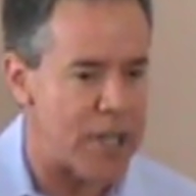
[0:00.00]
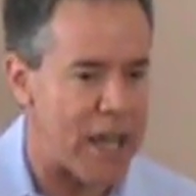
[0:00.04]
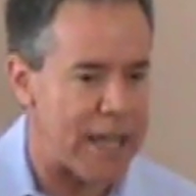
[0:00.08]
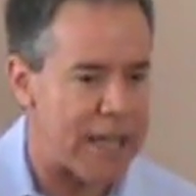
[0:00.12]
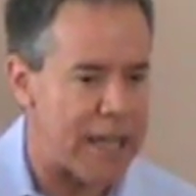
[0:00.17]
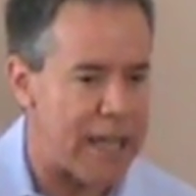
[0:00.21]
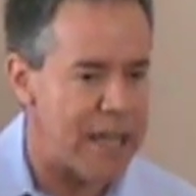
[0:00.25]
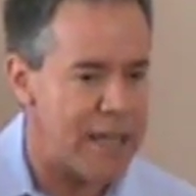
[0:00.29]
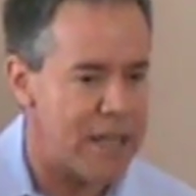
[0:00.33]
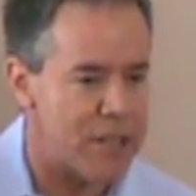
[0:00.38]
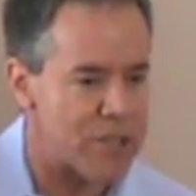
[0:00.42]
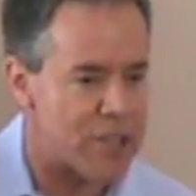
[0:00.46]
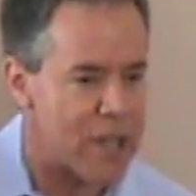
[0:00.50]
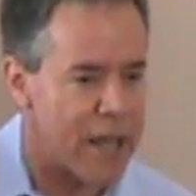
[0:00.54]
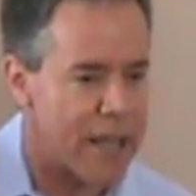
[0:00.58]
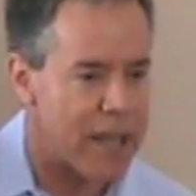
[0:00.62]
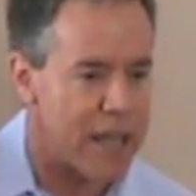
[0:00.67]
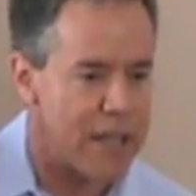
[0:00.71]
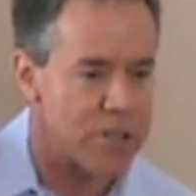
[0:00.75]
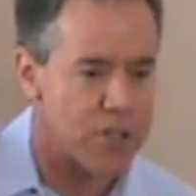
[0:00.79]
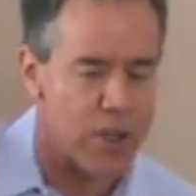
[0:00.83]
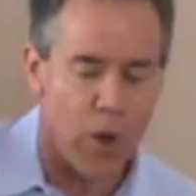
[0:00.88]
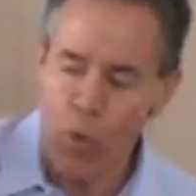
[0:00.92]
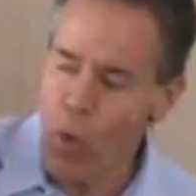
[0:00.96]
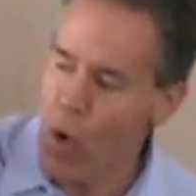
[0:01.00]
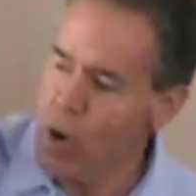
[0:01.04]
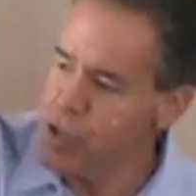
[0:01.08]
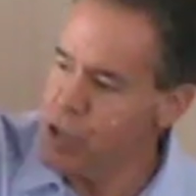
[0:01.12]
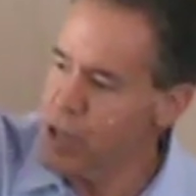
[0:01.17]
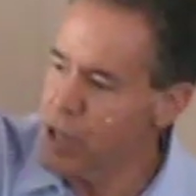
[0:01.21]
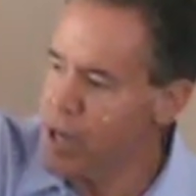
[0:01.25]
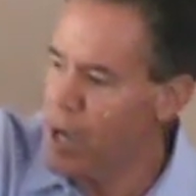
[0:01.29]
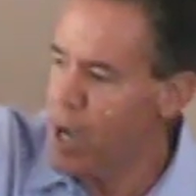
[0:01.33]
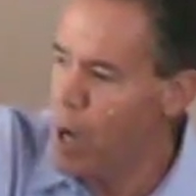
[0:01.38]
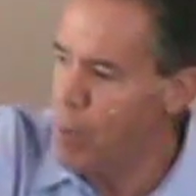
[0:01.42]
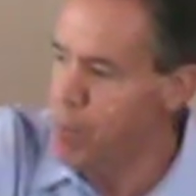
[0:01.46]
Zacchaeus, Zacchaeus, I want
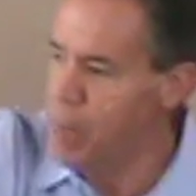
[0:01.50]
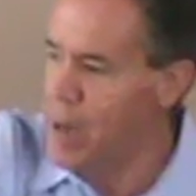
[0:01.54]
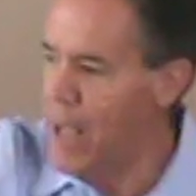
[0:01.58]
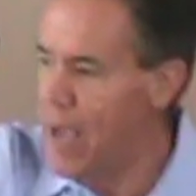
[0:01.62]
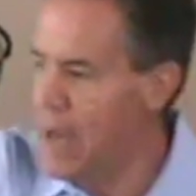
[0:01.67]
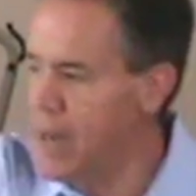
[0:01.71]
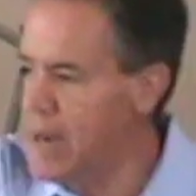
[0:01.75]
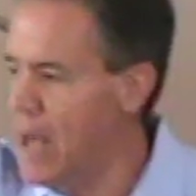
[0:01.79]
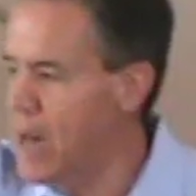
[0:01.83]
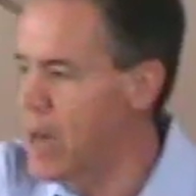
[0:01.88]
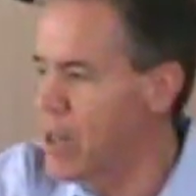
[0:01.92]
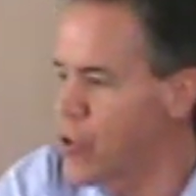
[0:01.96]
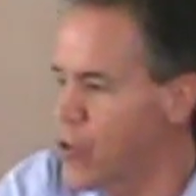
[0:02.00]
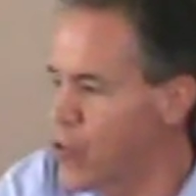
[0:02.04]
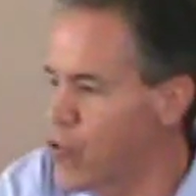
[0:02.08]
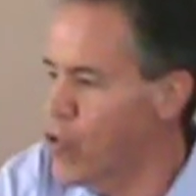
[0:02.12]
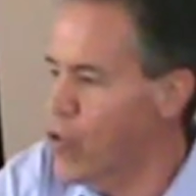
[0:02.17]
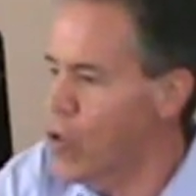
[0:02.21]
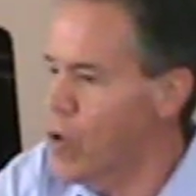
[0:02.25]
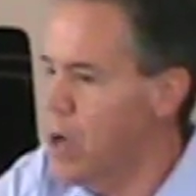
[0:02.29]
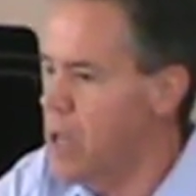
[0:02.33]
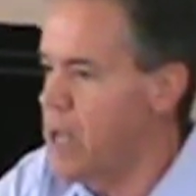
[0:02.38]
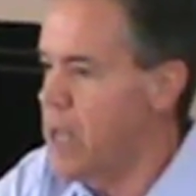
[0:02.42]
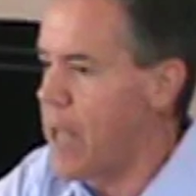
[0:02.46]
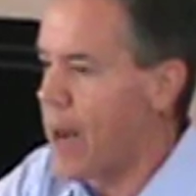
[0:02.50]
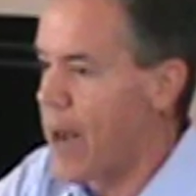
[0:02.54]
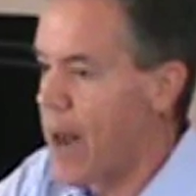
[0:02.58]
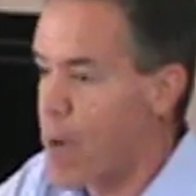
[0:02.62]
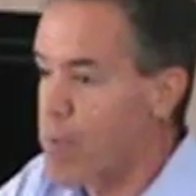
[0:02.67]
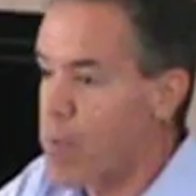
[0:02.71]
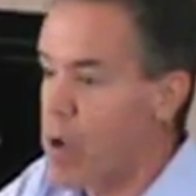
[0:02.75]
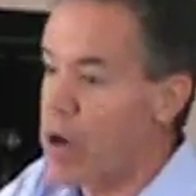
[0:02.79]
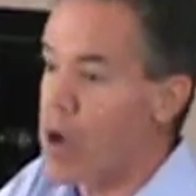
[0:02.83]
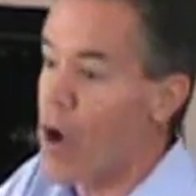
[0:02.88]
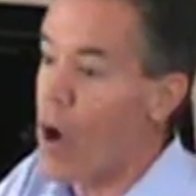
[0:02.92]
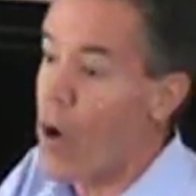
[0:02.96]
you to come down out of the tree and
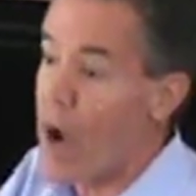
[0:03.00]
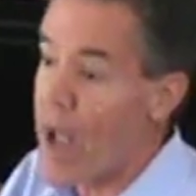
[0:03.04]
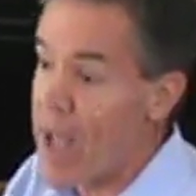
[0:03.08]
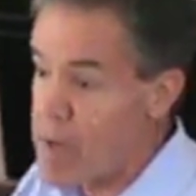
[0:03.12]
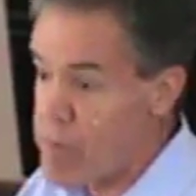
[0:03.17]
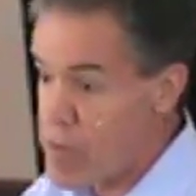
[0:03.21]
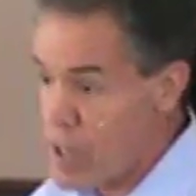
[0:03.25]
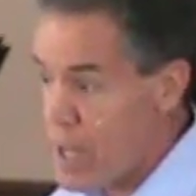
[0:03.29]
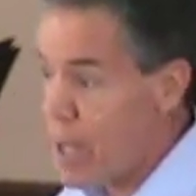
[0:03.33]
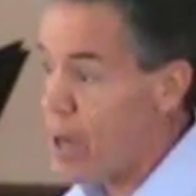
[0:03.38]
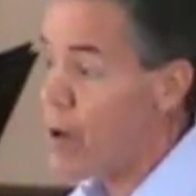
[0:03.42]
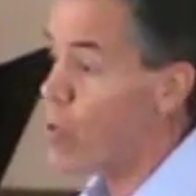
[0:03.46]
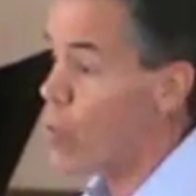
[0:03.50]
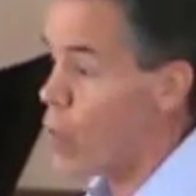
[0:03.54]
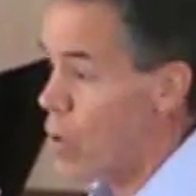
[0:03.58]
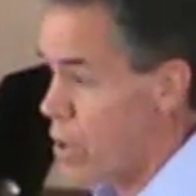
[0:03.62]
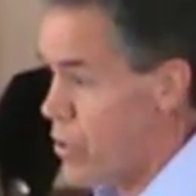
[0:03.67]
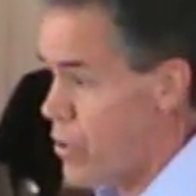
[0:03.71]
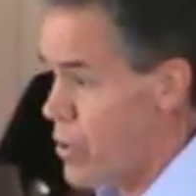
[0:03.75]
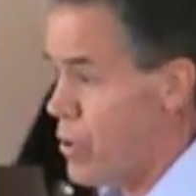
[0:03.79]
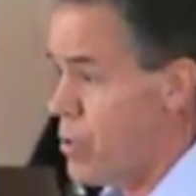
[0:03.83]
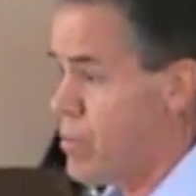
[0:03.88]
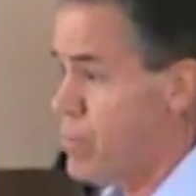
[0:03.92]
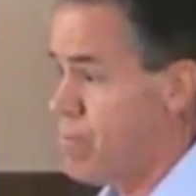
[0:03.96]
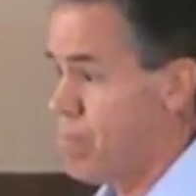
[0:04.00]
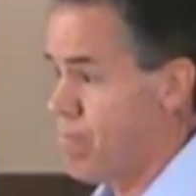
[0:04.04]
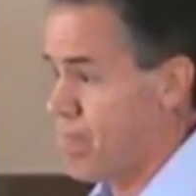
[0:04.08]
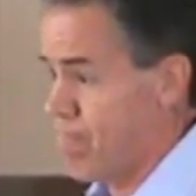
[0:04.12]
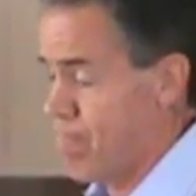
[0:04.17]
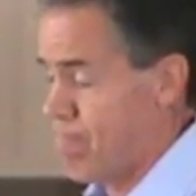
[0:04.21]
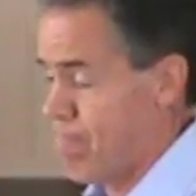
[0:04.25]
I'm going to go have dinner with you.